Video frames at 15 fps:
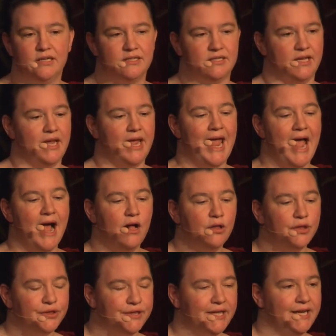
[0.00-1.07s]
say,
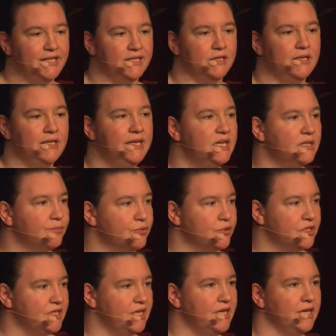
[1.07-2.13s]
health data, legal
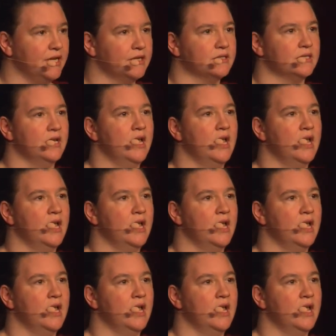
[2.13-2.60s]
proceedings,